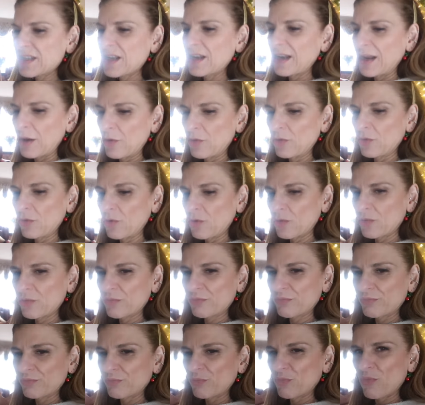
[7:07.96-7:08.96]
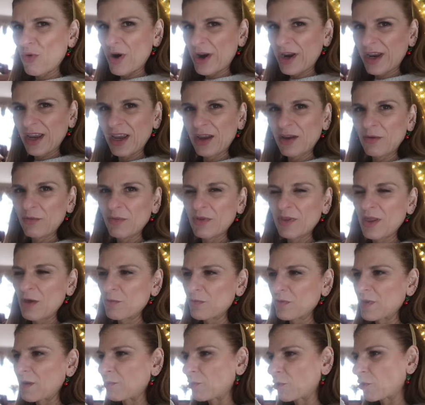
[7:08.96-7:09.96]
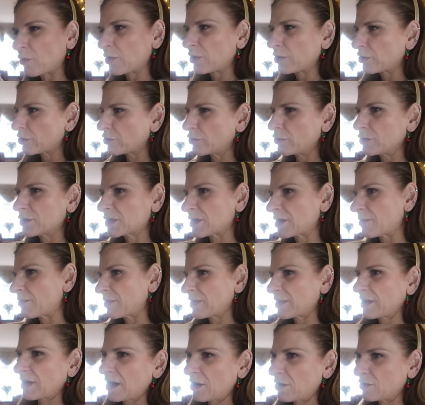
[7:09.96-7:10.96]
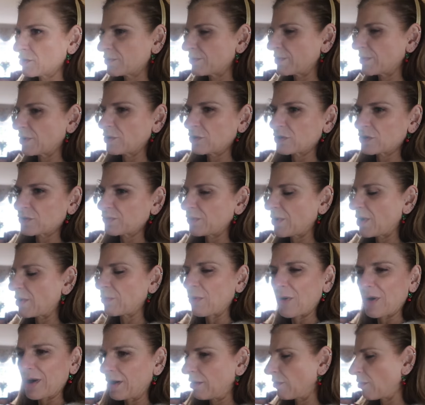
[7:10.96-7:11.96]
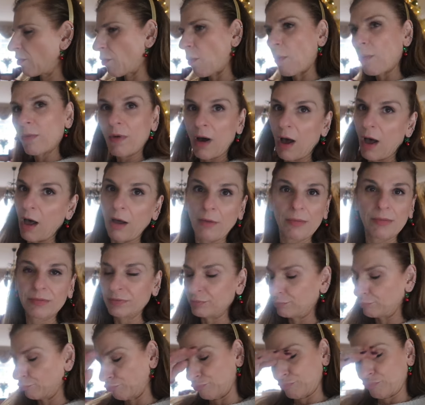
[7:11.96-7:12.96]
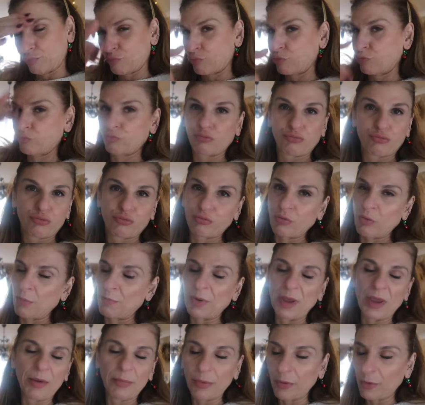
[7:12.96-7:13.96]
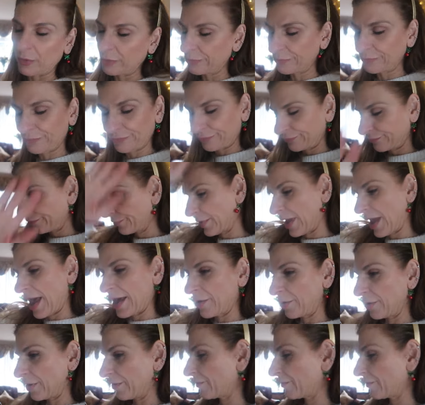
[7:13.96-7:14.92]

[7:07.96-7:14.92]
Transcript: are now not working without them going through something else because, well, people, I don't